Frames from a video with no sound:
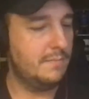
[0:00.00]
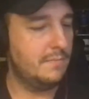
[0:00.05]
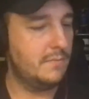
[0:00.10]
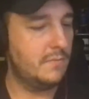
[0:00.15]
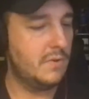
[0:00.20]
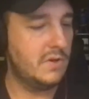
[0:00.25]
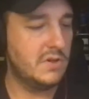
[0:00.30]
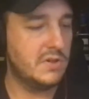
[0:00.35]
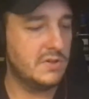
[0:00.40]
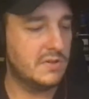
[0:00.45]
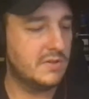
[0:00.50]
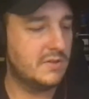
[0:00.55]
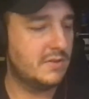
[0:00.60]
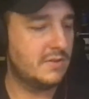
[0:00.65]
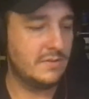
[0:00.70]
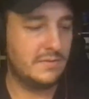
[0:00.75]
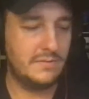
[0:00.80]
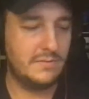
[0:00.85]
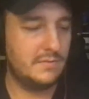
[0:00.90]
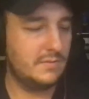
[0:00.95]
which
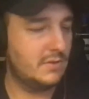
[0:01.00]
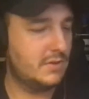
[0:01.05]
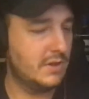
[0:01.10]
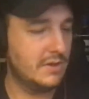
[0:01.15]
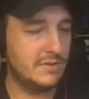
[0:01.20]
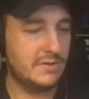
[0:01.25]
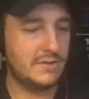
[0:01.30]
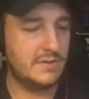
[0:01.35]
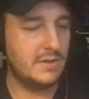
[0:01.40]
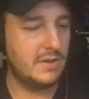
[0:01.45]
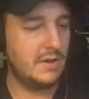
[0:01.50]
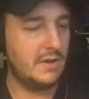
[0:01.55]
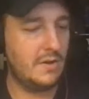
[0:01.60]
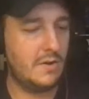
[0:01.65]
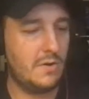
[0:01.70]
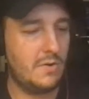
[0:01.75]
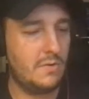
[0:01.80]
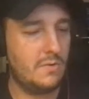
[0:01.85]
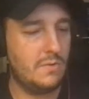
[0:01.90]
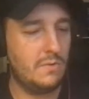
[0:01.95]
is just a
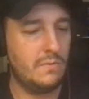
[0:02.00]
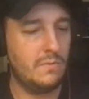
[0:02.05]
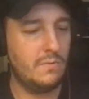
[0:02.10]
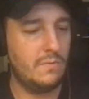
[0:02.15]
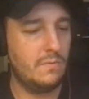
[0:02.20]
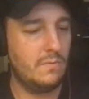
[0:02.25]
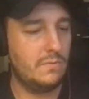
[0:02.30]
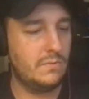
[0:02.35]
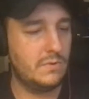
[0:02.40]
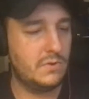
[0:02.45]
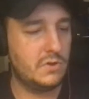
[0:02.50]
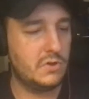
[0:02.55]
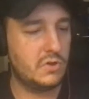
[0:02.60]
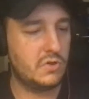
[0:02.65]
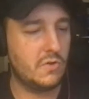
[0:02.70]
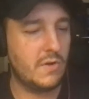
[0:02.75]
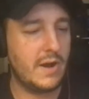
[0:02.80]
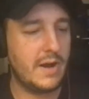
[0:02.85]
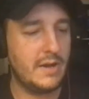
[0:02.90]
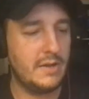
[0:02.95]
whole
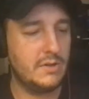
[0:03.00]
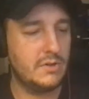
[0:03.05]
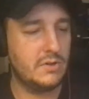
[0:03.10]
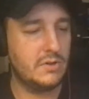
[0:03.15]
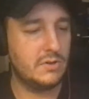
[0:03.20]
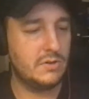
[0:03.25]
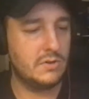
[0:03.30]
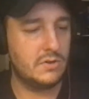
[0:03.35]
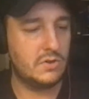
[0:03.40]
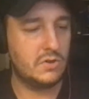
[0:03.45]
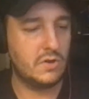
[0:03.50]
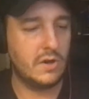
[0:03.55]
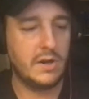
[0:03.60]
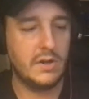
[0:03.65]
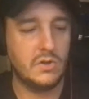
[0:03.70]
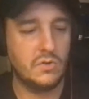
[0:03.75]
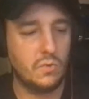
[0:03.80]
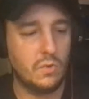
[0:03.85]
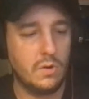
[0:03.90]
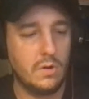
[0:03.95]
strange
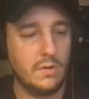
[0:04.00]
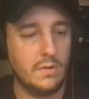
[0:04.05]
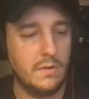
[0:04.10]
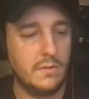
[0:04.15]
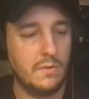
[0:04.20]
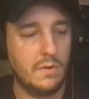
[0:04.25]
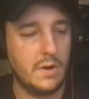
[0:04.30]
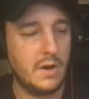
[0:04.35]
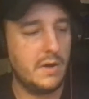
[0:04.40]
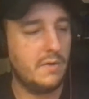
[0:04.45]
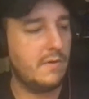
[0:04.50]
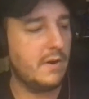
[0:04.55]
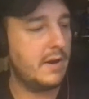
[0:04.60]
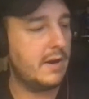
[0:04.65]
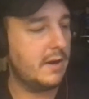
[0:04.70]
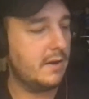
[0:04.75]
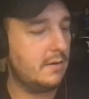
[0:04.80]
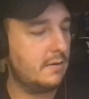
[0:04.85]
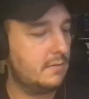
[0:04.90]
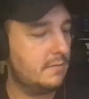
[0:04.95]
world that we're in right
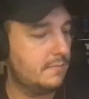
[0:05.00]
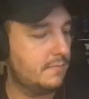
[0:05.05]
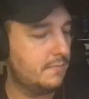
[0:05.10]
now.